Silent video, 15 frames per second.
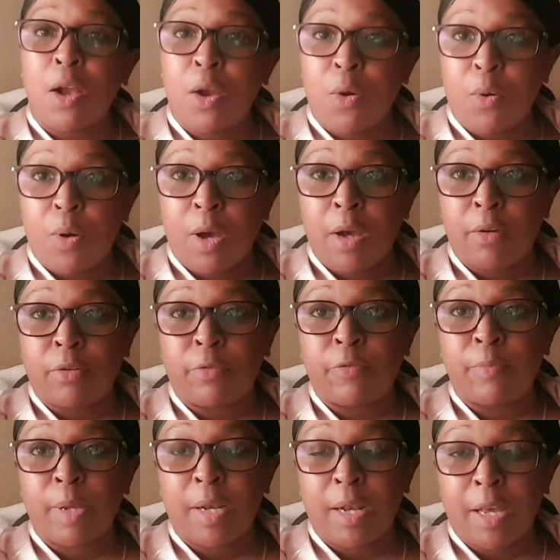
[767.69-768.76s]
go out of
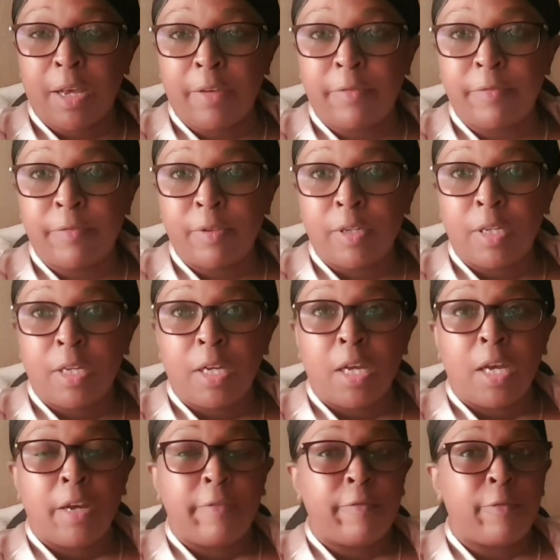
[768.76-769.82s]
my life
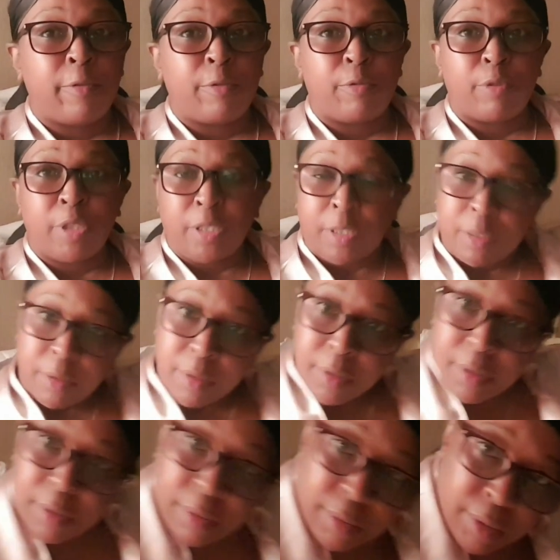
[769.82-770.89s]
for
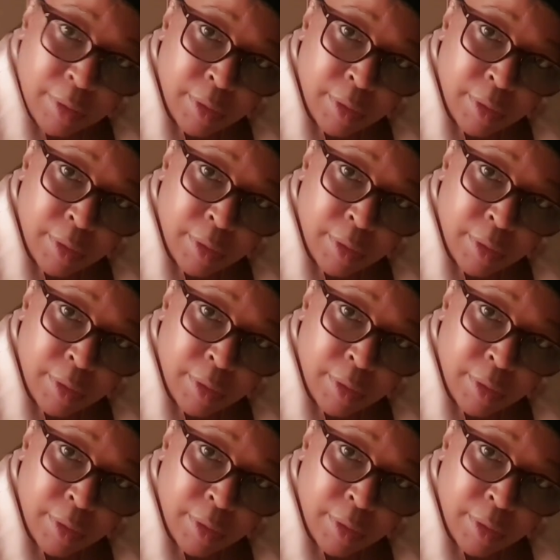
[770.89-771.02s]
reasons.